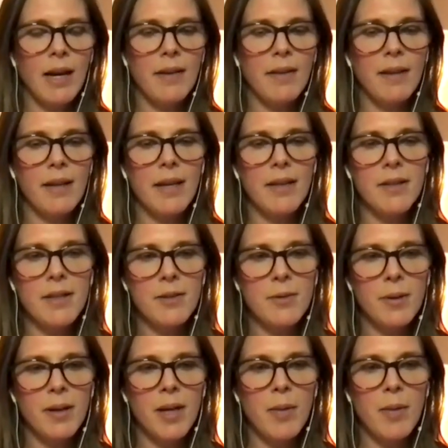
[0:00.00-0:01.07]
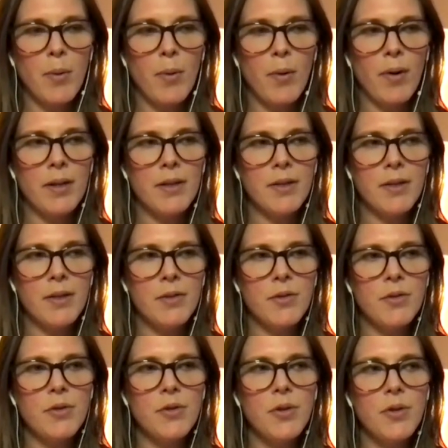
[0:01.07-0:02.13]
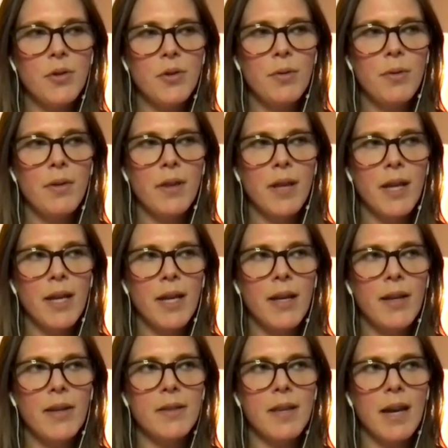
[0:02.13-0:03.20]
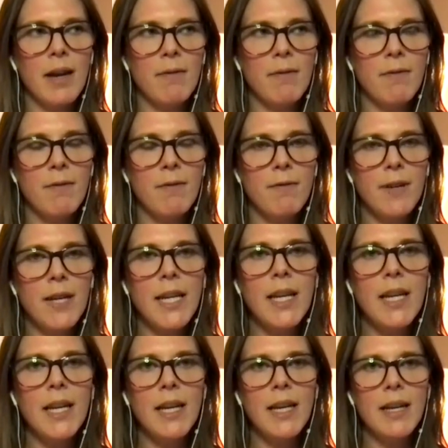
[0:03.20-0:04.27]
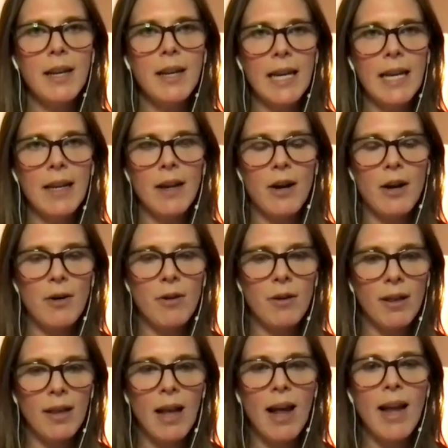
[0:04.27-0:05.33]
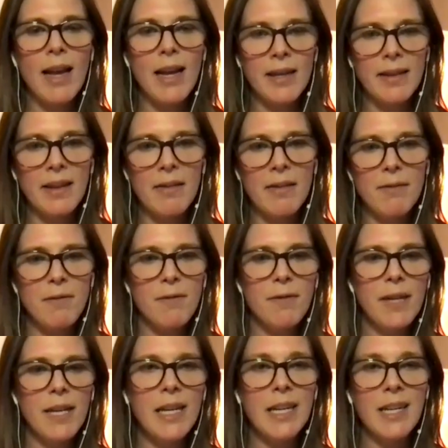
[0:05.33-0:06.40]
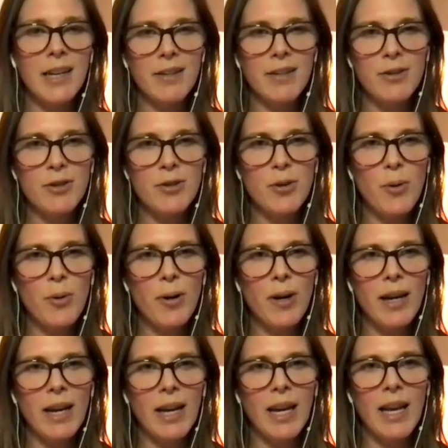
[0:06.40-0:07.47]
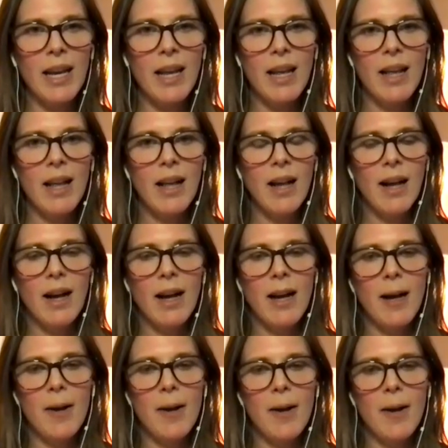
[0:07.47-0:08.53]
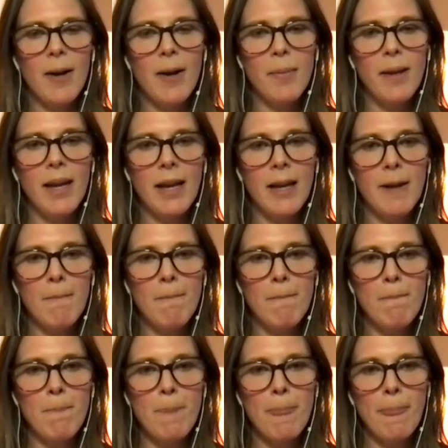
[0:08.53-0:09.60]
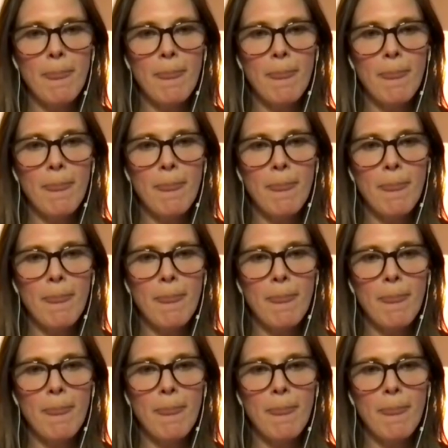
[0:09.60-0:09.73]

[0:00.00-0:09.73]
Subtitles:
yeah, I think it's really important to do things that feed our light, that feed our joy, and